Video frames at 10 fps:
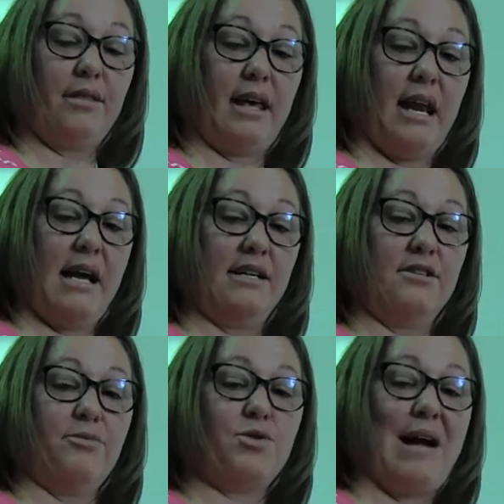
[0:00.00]
Can I
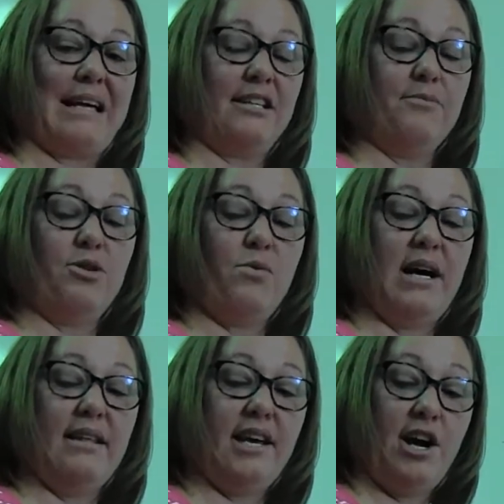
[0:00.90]
subtract them the
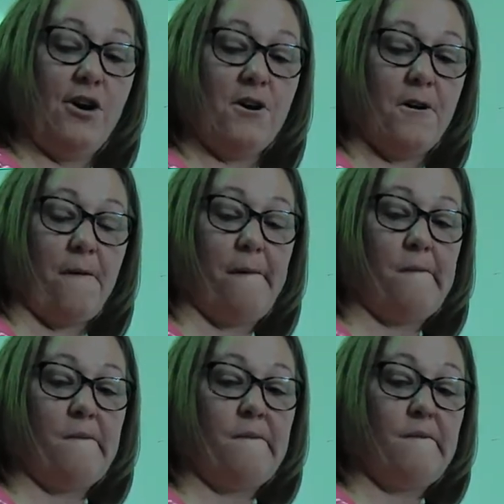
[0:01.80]
way they are?
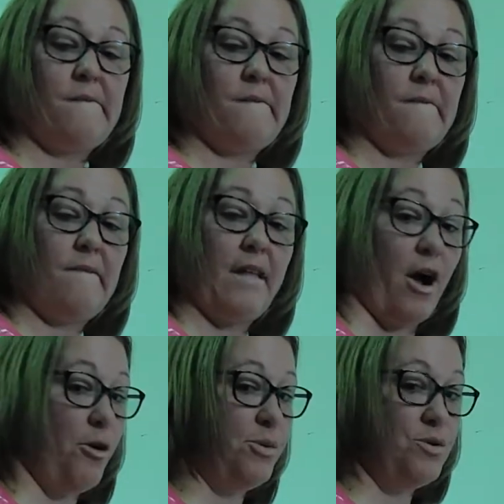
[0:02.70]
I
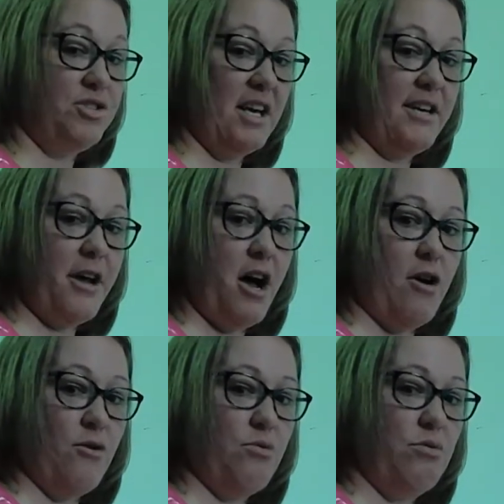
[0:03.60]
hope you said
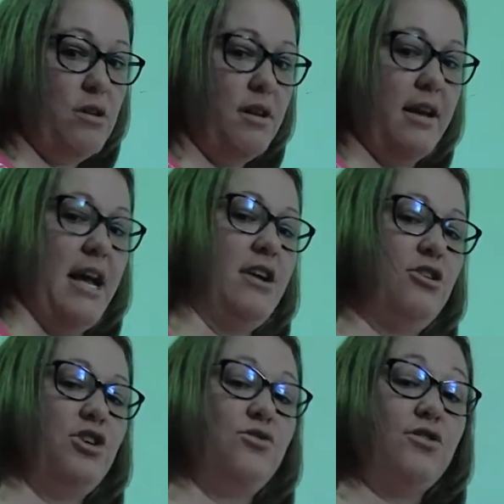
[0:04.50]
no. And do
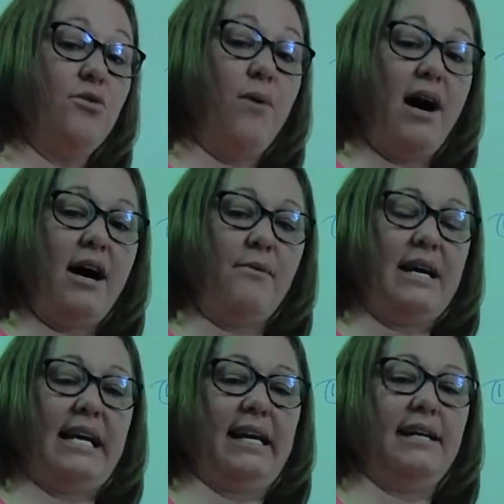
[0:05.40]
you know why we
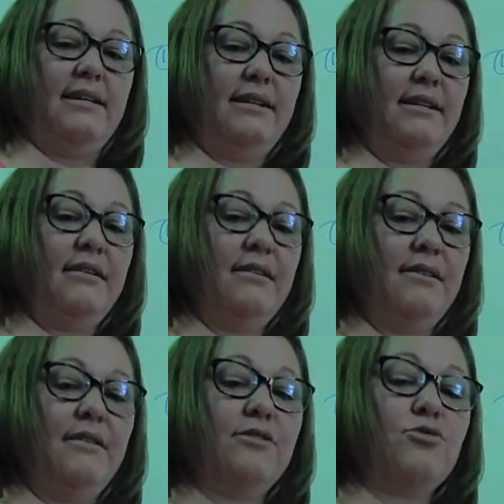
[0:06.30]
can't?
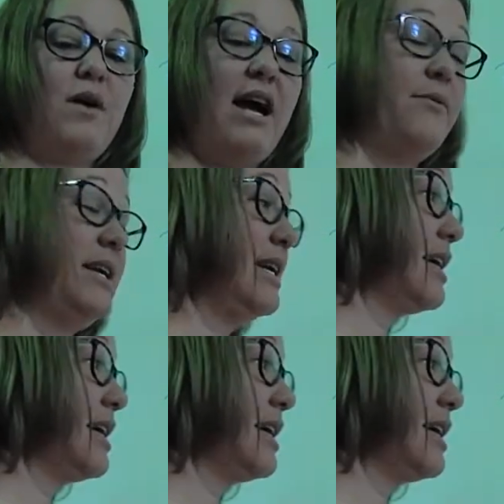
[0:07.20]
That's right, we need a